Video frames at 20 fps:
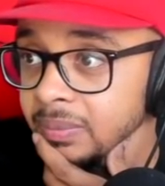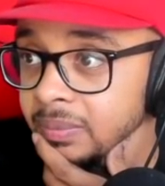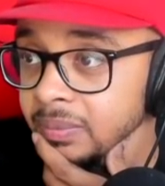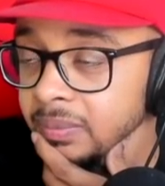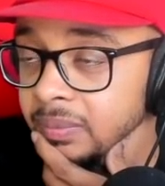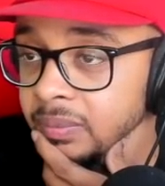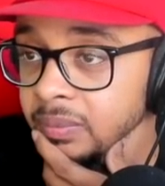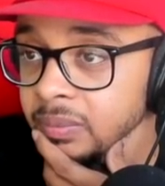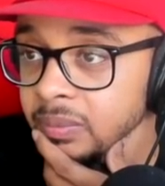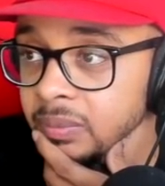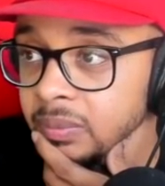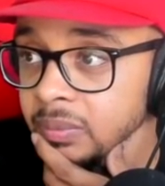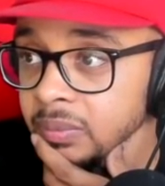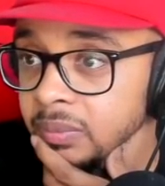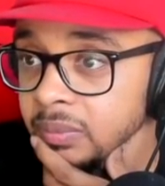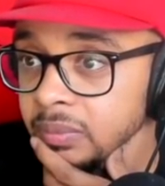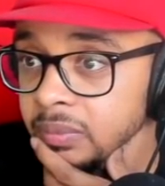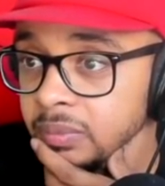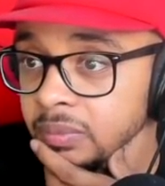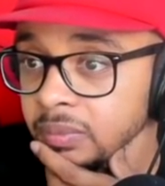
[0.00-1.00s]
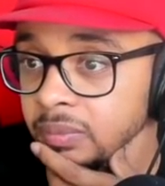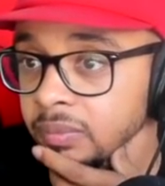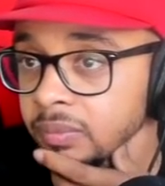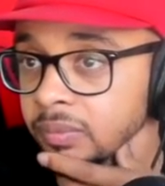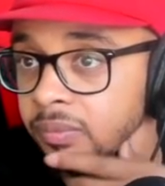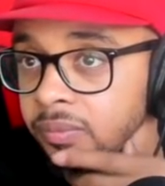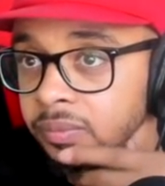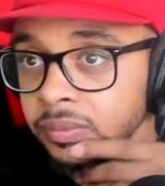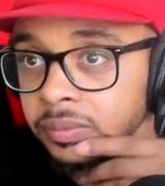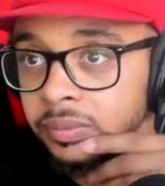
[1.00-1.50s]

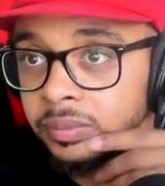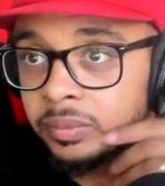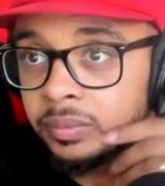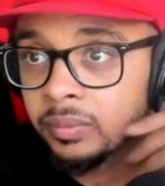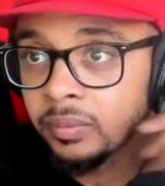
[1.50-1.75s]
Nobody speaks.